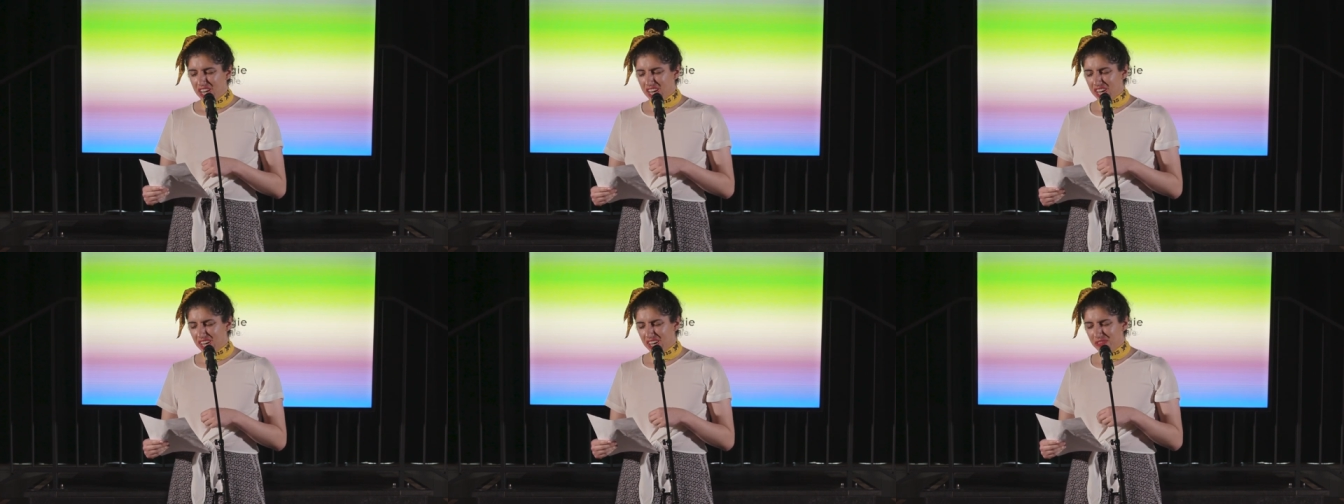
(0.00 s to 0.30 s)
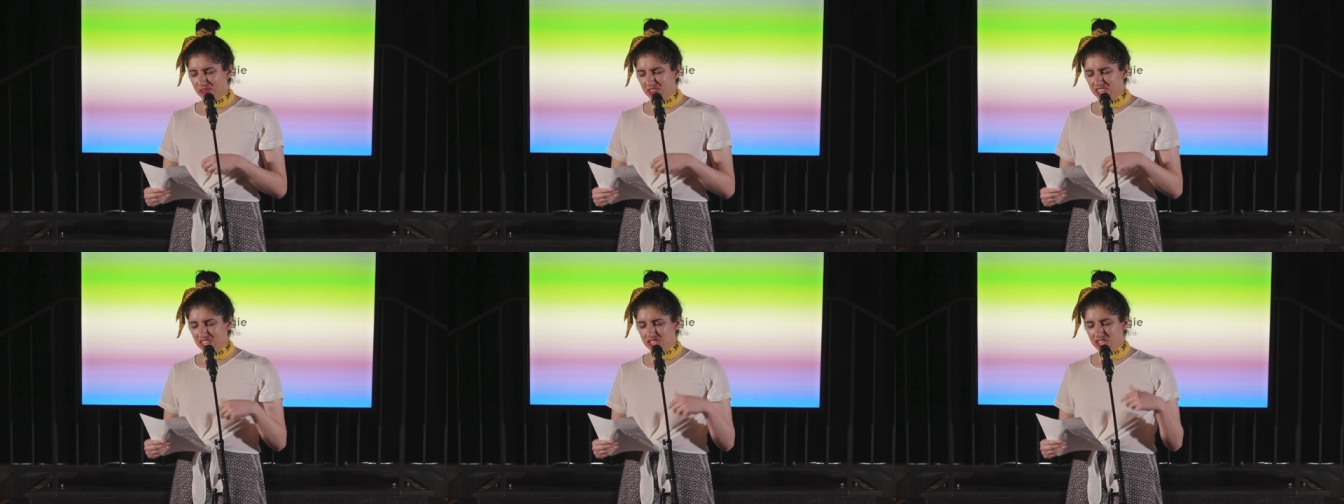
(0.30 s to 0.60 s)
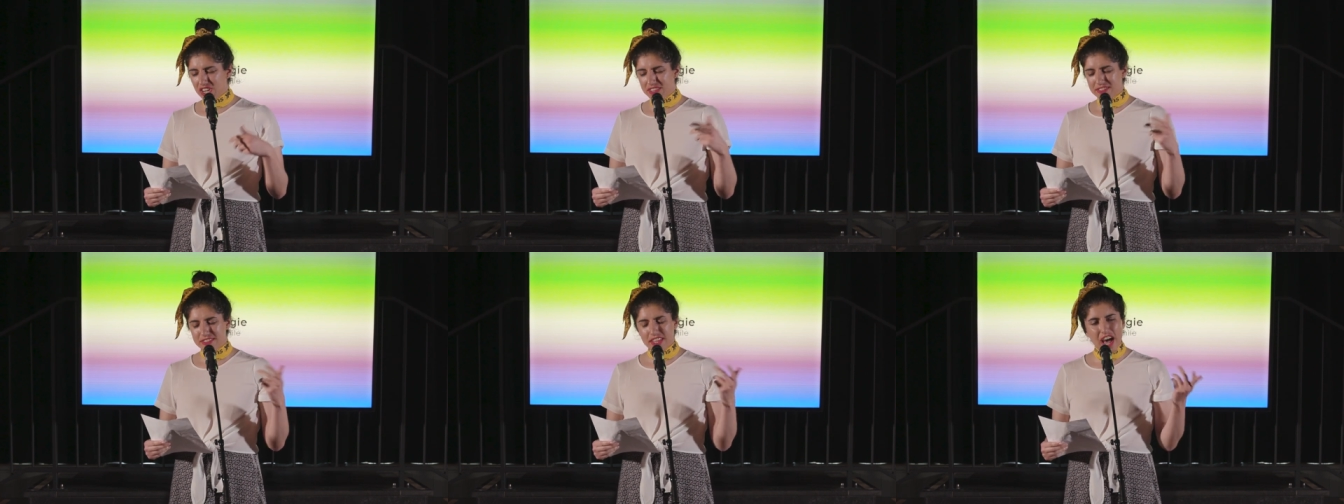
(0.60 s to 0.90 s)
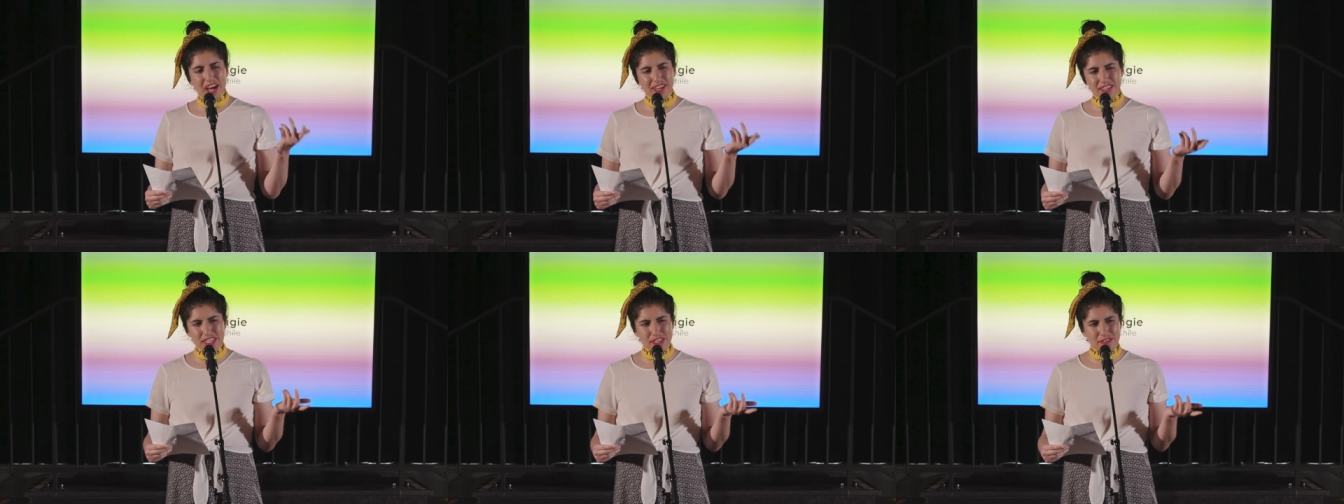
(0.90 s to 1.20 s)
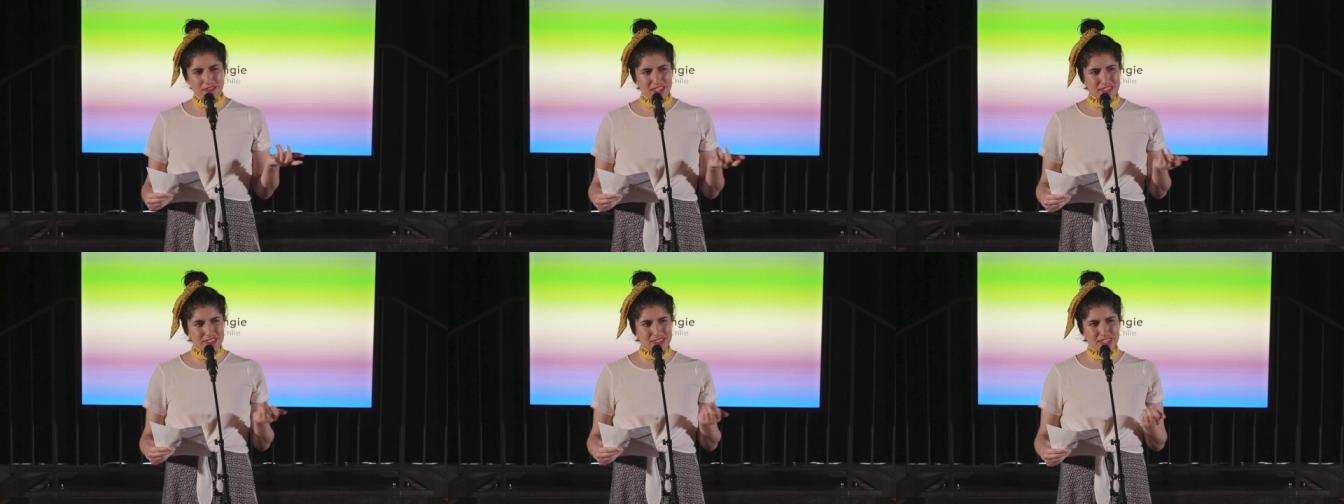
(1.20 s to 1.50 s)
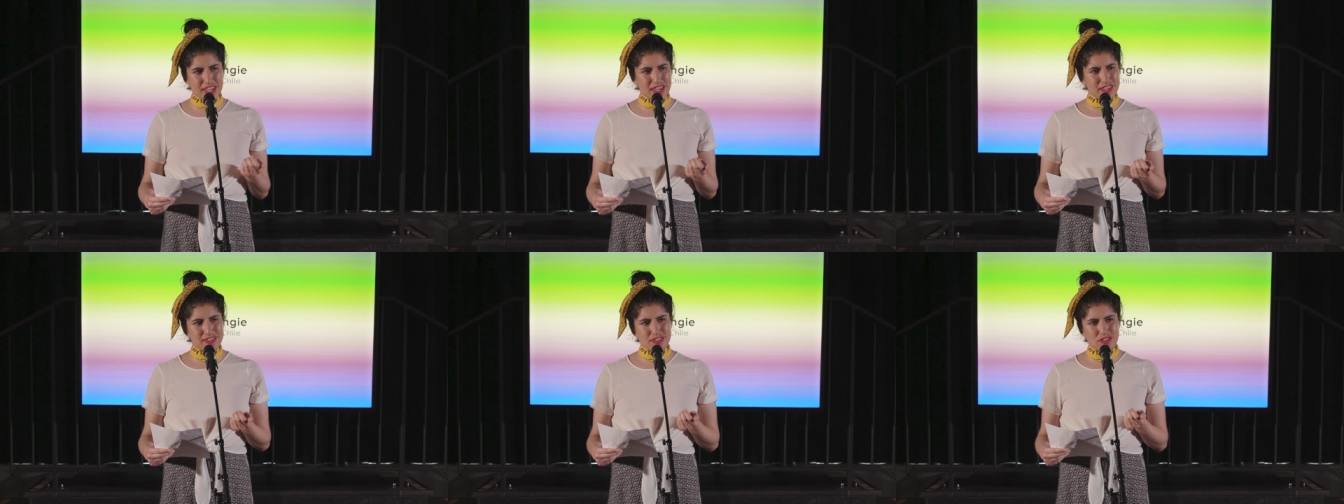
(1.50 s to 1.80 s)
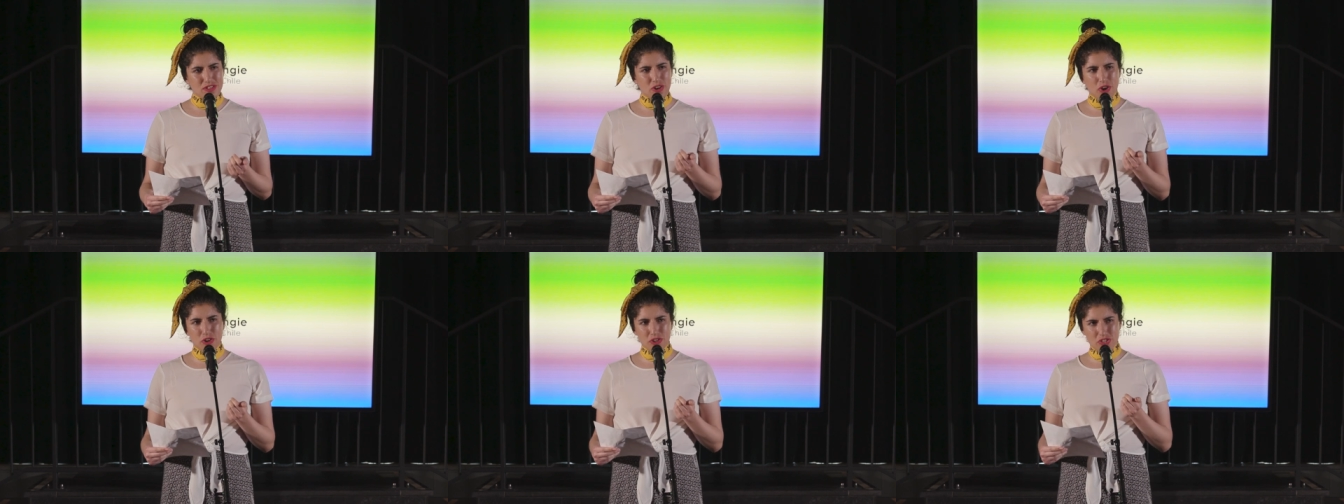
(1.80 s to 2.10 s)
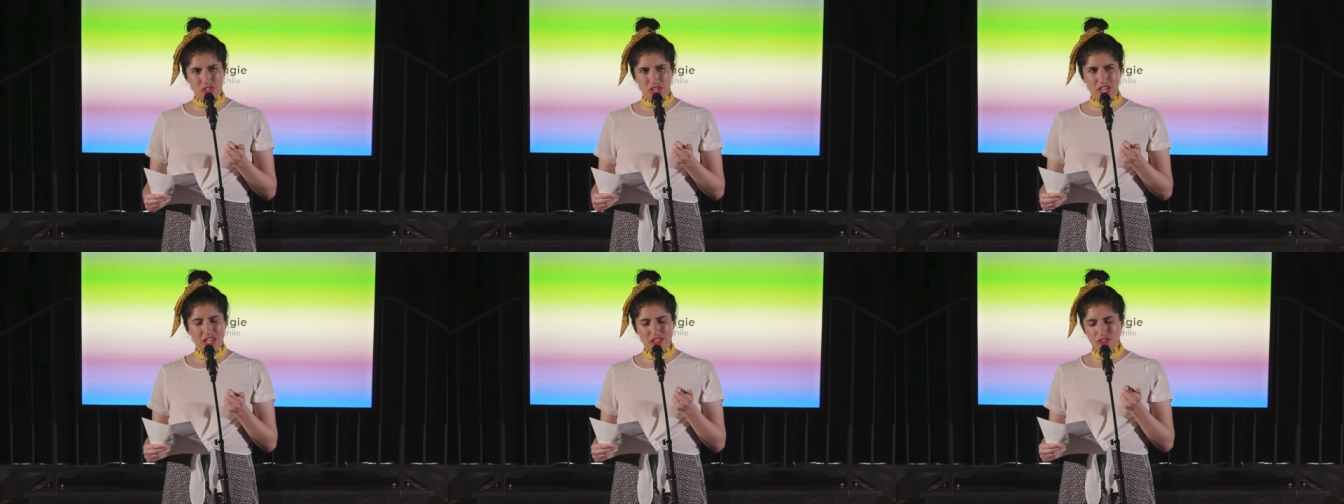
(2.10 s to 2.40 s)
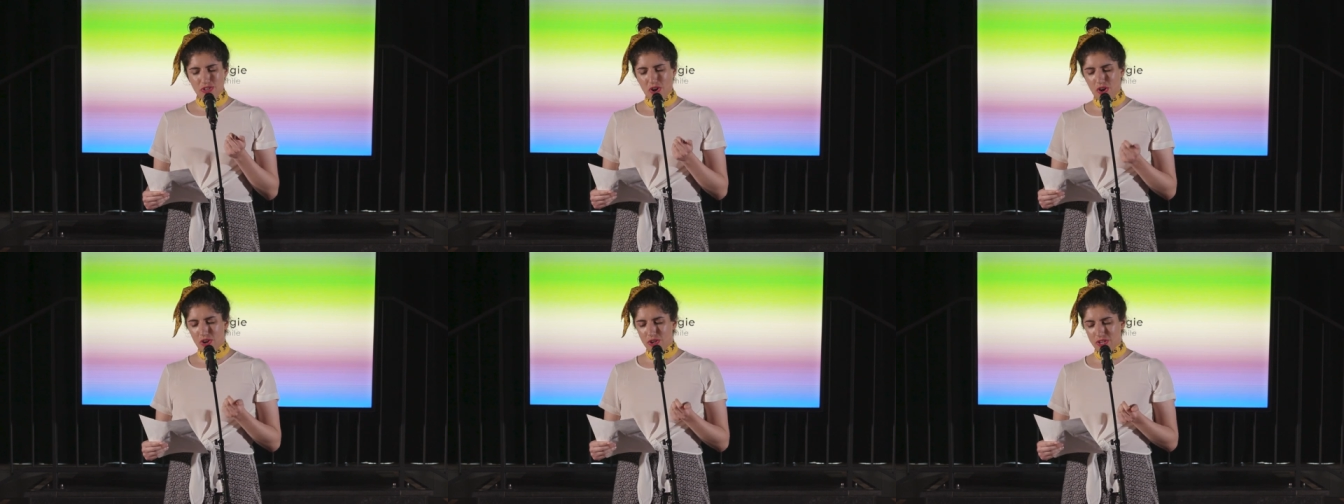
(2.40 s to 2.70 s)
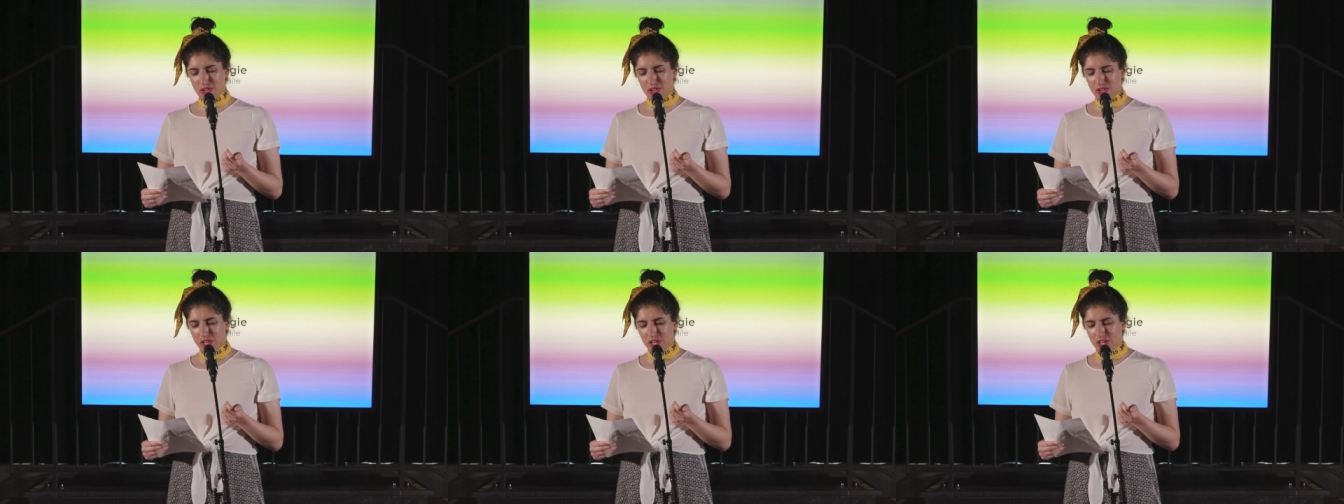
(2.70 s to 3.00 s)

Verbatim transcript: Being a trans activist is not enough